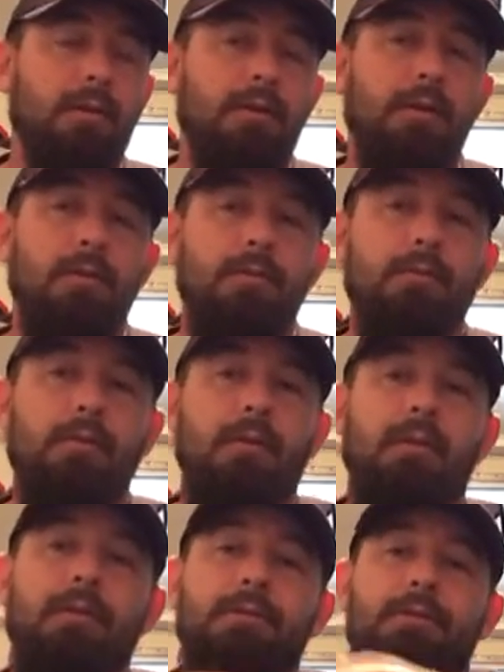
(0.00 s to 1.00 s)
you know,
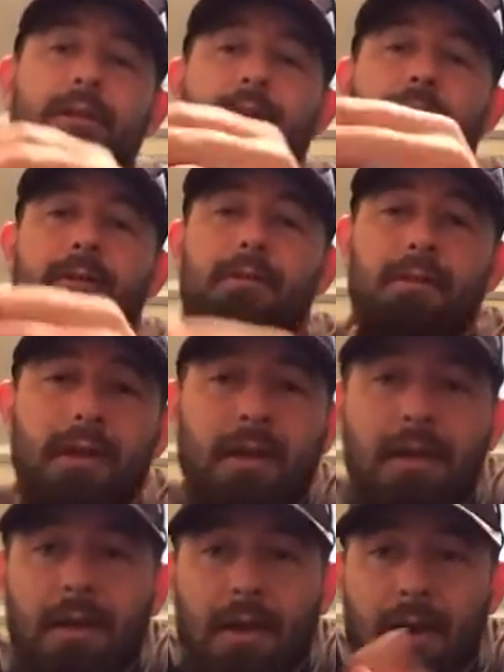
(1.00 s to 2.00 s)
on saying
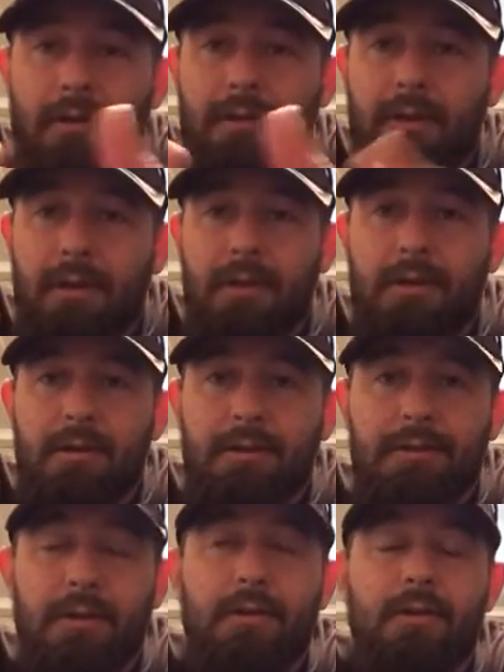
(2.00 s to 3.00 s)
how they like it,
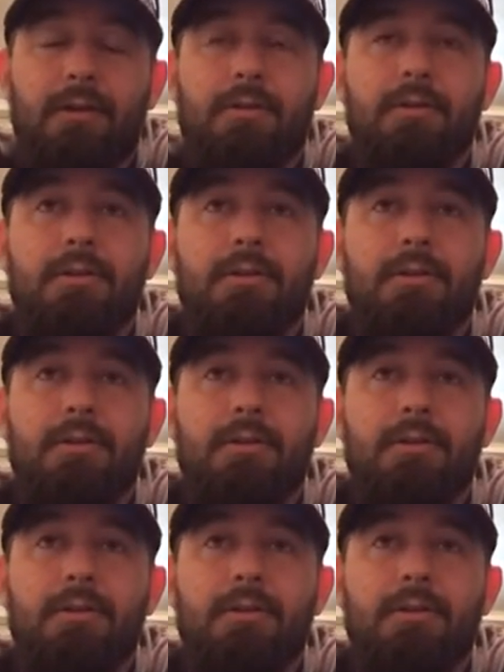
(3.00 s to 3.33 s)
etc.